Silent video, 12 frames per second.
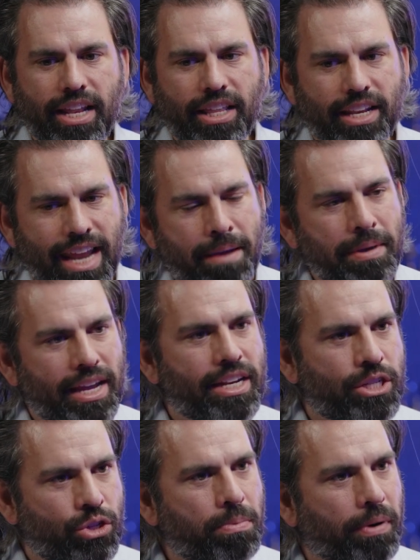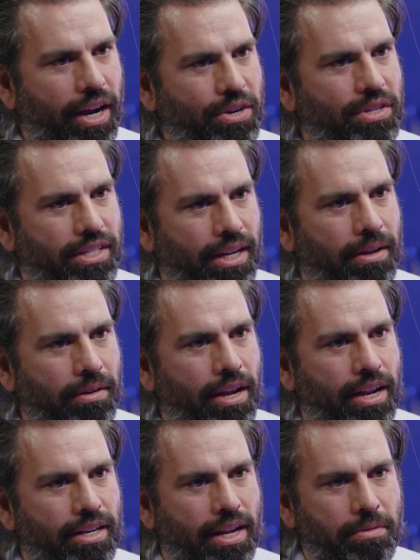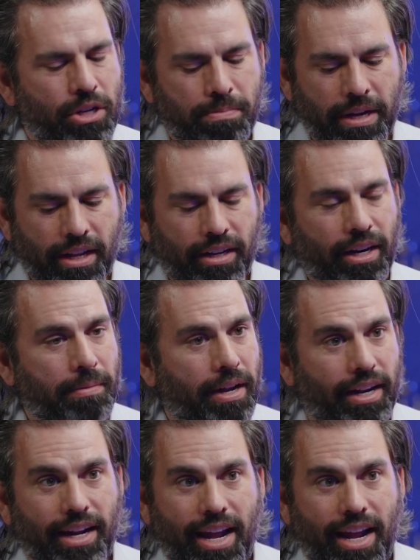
the naming it is super interesting, and just being clear about like,